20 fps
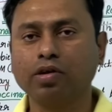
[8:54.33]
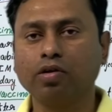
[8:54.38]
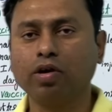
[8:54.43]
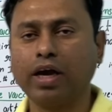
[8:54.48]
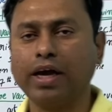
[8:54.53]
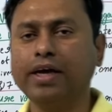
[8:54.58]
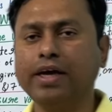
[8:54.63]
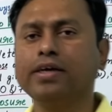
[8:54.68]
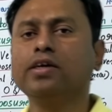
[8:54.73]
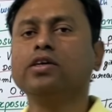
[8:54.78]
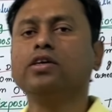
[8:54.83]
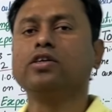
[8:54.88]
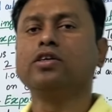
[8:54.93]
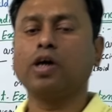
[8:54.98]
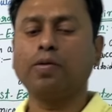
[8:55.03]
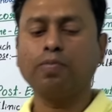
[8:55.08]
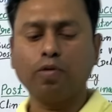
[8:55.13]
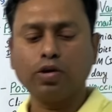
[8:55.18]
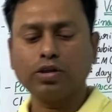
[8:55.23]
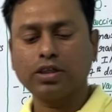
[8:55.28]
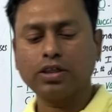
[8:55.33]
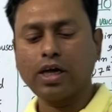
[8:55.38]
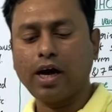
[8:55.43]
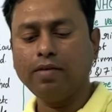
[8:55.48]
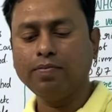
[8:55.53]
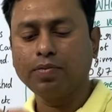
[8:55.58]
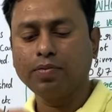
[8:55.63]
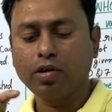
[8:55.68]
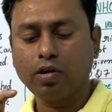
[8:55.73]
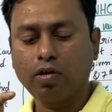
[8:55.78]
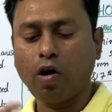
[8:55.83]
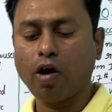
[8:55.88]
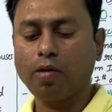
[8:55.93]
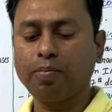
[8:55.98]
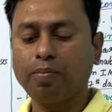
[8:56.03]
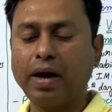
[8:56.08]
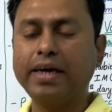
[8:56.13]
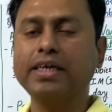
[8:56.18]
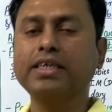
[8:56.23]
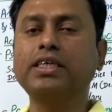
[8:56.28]
Okay, suppose the dog
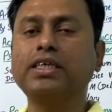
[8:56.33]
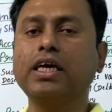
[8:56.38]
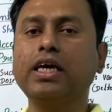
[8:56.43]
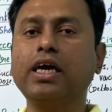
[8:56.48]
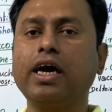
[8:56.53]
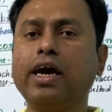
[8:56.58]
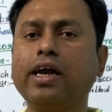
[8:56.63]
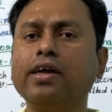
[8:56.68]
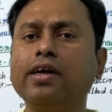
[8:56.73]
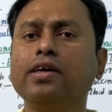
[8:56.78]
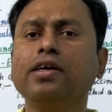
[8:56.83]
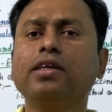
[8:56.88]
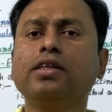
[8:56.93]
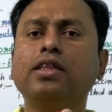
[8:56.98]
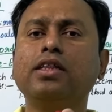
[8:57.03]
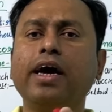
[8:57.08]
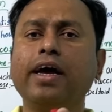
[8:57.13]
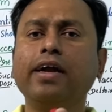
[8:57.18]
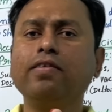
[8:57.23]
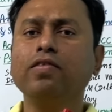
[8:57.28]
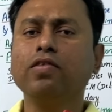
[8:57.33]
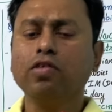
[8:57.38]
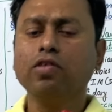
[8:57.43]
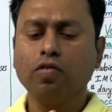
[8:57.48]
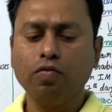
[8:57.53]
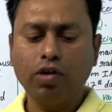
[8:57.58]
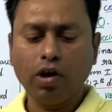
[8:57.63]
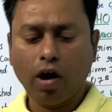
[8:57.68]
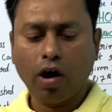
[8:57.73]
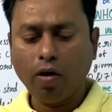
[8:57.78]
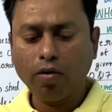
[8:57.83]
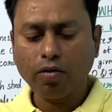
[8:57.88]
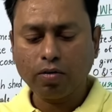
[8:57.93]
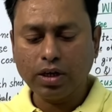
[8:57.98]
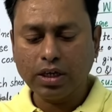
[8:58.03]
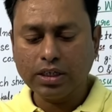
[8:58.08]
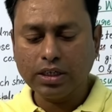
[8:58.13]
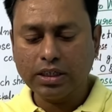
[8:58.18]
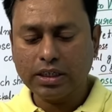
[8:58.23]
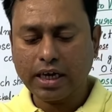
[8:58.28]
bite is here, then we have to
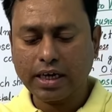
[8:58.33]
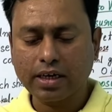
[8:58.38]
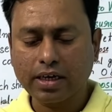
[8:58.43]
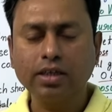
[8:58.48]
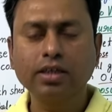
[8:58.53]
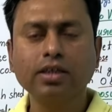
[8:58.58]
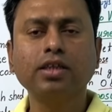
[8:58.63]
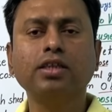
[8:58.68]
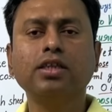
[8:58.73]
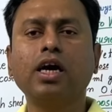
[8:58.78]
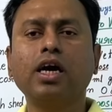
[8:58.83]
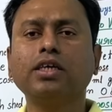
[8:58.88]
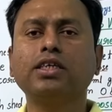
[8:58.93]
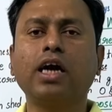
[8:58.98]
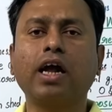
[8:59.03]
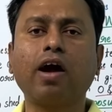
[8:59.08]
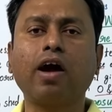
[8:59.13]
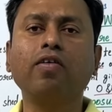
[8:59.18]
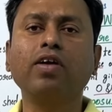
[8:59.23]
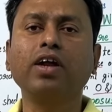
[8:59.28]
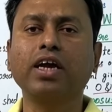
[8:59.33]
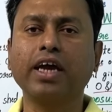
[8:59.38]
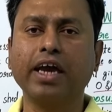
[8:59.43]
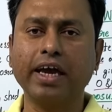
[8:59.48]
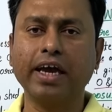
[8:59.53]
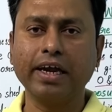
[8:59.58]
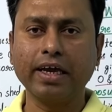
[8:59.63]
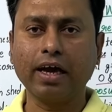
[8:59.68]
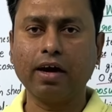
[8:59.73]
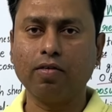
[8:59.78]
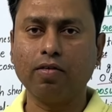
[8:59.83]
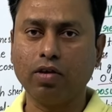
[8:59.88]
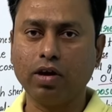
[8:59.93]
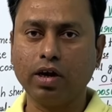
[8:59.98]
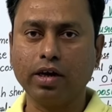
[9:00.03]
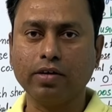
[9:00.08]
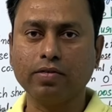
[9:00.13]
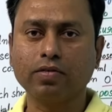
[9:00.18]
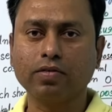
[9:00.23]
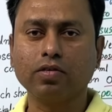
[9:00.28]
inject the surrounding area
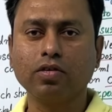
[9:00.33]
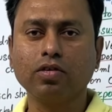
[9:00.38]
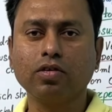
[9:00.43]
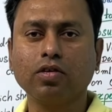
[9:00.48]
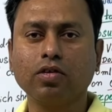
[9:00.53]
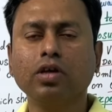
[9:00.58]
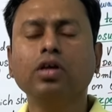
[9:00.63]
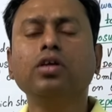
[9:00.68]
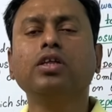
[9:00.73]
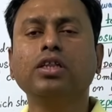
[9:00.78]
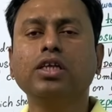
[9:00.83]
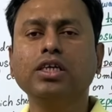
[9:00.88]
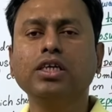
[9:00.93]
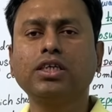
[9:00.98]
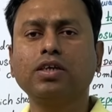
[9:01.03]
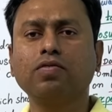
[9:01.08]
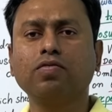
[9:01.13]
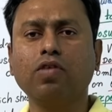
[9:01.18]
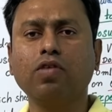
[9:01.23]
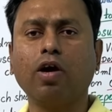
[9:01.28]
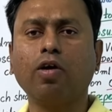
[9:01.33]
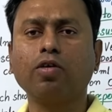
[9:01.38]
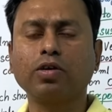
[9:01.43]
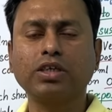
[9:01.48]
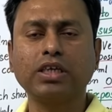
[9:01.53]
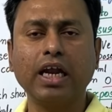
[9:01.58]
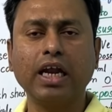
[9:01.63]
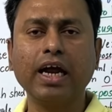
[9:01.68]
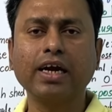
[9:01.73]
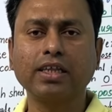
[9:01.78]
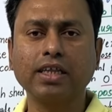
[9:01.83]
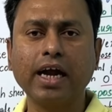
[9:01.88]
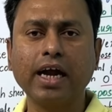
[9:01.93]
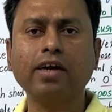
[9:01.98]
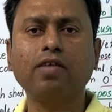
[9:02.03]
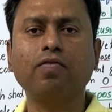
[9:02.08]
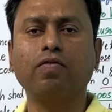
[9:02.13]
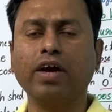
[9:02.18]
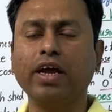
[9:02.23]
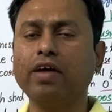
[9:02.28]
only. This we have to select
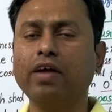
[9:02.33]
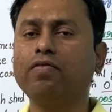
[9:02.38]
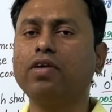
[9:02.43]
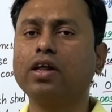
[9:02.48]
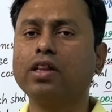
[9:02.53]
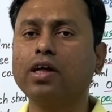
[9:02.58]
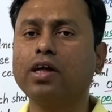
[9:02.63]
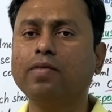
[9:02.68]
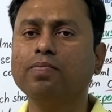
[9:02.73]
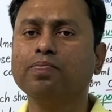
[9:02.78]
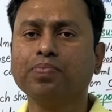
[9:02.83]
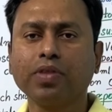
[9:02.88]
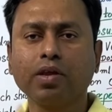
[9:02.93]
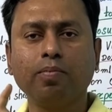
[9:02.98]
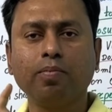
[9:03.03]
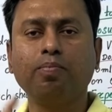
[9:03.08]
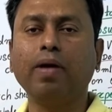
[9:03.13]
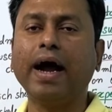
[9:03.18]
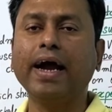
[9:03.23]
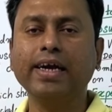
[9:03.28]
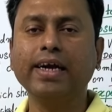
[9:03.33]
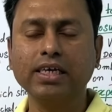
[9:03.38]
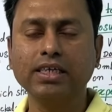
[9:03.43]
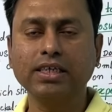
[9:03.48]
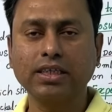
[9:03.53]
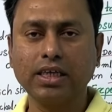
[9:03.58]
that wherever the bite is